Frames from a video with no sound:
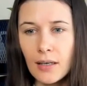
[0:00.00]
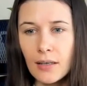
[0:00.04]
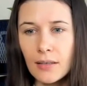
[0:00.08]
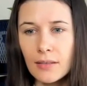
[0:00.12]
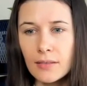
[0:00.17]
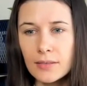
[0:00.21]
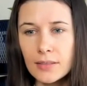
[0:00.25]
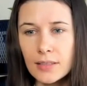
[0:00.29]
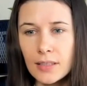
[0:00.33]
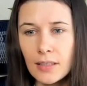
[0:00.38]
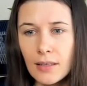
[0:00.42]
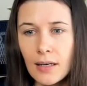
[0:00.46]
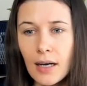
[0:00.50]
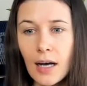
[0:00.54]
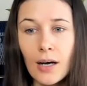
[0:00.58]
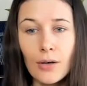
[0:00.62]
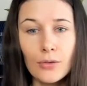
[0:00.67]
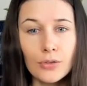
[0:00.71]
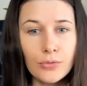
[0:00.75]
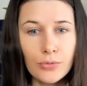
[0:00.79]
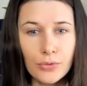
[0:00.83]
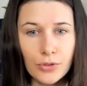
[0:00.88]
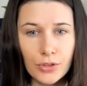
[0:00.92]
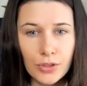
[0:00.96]
uh, the
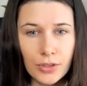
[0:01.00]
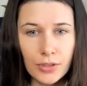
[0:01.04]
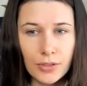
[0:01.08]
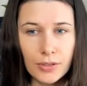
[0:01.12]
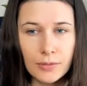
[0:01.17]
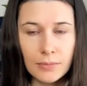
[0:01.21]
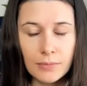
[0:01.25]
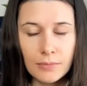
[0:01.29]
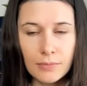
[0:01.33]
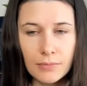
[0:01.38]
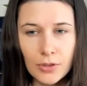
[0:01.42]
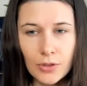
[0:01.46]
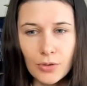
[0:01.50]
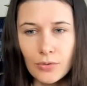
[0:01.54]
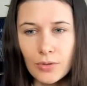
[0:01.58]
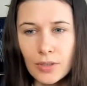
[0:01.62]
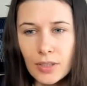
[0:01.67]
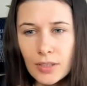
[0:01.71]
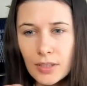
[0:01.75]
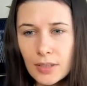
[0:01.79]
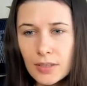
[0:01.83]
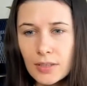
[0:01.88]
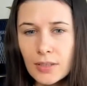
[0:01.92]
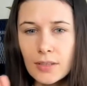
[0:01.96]
house which is. So
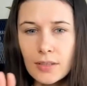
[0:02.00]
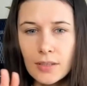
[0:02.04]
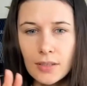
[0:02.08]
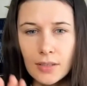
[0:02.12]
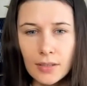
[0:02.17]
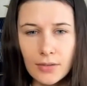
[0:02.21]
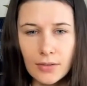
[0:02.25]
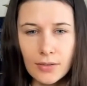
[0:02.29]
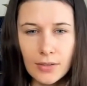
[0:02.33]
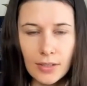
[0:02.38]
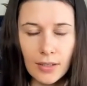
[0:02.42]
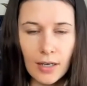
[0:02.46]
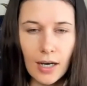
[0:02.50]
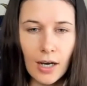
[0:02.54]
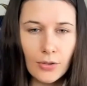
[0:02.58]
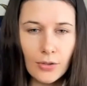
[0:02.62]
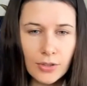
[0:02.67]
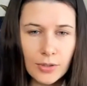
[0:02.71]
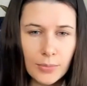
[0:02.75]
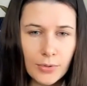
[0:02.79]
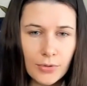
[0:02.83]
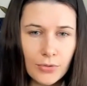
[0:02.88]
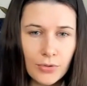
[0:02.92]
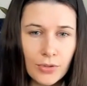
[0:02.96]
this is
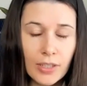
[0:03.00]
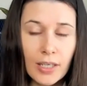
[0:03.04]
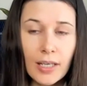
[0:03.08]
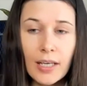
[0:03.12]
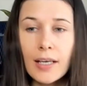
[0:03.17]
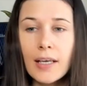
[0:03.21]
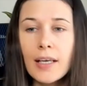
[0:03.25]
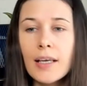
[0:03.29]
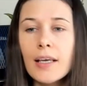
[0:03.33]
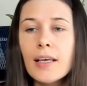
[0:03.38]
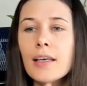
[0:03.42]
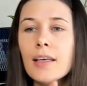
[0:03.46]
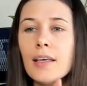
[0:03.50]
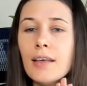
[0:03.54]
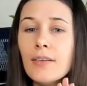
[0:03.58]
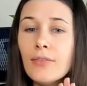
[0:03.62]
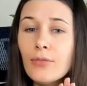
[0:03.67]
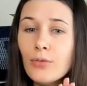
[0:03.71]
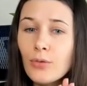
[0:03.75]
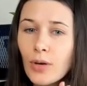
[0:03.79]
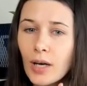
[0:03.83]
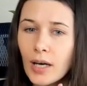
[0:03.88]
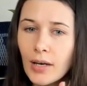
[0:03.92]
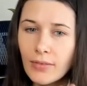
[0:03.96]
house number three.
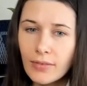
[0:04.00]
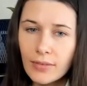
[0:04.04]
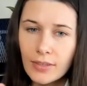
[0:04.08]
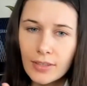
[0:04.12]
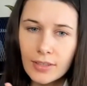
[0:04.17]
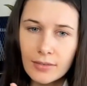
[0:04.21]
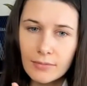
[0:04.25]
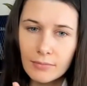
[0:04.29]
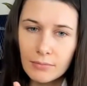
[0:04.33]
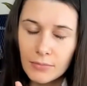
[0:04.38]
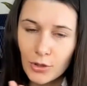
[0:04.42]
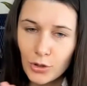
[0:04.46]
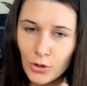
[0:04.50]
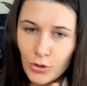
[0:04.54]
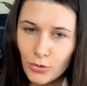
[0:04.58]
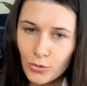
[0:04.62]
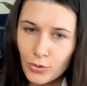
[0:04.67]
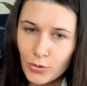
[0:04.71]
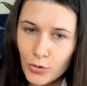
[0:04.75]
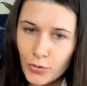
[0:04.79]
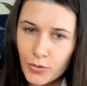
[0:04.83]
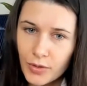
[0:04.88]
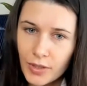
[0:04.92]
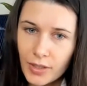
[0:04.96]
If you have uh,
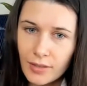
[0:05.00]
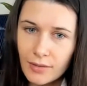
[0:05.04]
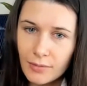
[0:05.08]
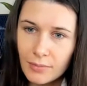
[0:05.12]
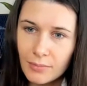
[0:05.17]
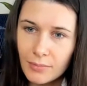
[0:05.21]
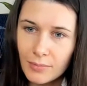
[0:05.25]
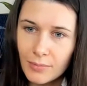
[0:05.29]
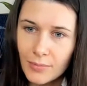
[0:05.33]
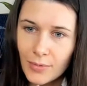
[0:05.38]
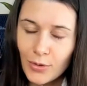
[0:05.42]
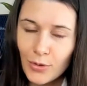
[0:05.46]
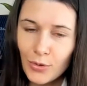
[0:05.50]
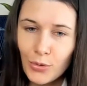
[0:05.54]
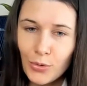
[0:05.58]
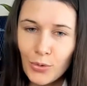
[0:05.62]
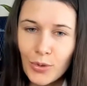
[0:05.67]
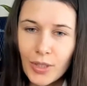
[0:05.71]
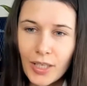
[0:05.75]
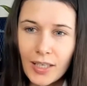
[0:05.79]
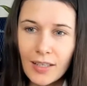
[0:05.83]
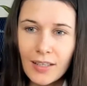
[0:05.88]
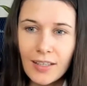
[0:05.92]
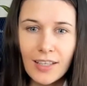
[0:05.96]
issues with it,
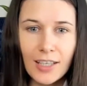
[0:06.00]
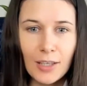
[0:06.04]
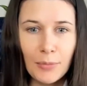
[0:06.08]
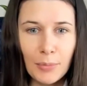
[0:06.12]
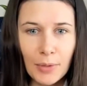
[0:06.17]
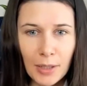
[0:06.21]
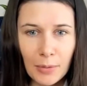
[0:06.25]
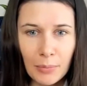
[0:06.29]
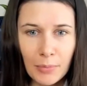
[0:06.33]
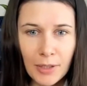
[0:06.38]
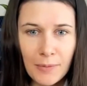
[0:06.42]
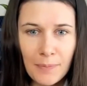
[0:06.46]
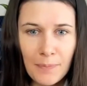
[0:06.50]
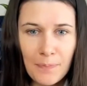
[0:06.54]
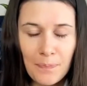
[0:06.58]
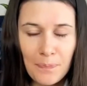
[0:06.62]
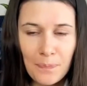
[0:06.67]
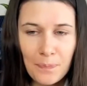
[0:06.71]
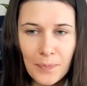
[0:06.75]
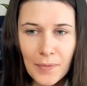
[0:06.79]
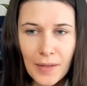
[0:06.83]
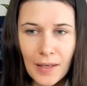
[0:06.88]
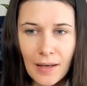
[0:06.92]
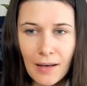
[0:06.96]
you can email me,
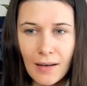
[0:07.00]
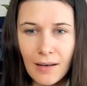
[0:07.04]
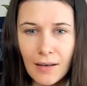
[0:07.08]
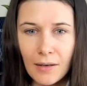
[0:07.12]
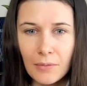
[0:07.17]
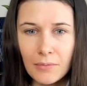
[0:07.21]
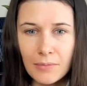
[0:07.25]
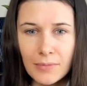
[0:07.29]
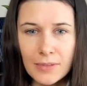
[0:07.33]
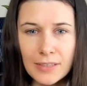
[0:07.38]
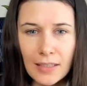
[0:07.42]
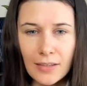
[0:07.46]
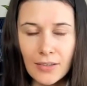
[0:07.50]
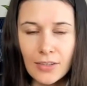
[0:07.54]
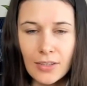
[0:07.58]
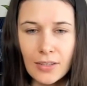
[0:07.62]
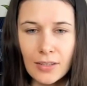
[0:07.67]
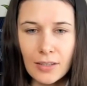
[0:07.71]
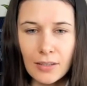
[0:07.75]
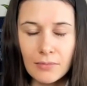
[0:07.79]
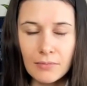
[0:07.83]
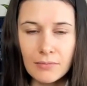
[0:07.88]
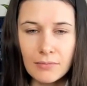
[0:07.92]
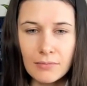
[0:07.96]
um,
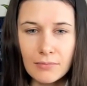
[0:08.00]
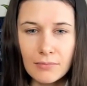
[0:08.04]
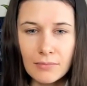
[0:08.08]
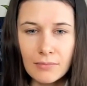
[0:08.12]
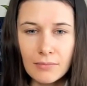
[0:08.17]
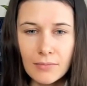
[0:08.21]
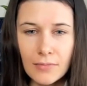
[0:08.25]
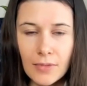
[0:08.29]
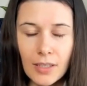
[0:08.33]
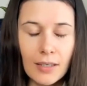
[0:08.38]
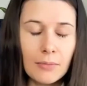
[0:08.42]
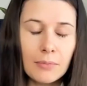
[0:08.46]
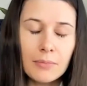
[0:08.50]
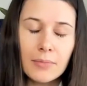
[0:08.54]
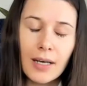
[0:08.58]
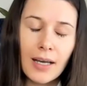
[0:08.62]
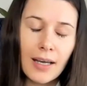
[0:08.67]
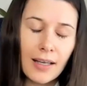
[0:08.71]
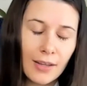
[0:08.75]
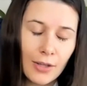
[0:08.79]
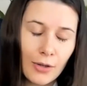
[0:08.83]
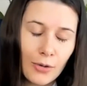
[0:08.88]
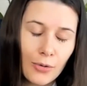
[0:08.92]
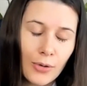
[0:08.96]
Sandra, um, um
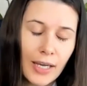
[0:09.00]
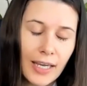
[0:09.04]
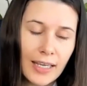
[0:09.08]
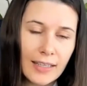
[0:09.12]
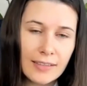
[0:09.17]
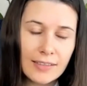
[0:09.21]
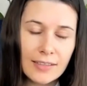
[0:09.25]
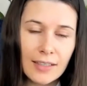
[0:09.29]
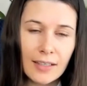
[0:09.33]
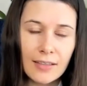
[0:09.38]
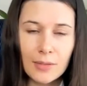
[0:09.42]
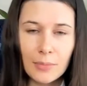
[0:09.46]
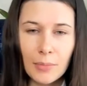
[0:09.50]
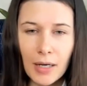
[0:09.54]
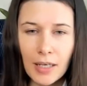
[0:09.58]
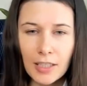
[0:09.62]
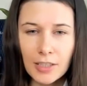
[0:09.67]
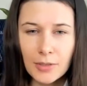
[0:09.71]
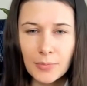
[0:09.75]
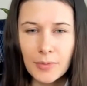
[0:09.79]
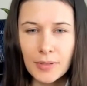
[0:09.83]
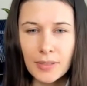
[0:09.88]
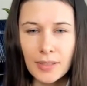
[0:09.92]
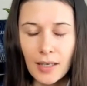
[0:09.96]
hello at
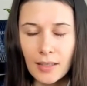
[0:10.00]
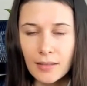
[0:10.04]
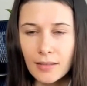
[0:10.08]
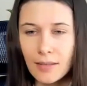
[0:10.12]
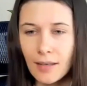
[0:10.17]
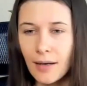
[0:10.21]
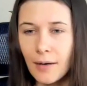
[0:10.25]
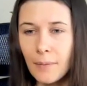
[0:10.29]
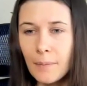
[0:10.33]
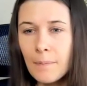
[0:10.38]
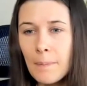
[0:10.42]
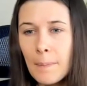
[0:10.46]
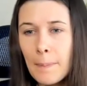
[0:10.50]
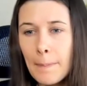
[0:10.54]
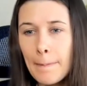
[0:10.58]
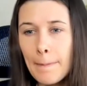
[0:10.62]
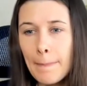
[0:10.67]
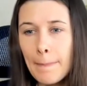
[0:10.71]
sandramossman.com,